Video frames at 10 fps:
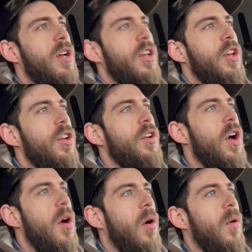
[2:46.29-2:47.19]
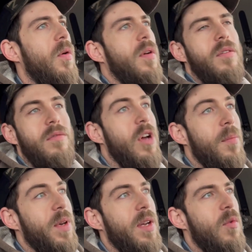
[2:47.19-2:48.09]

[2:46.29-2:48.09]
you know, company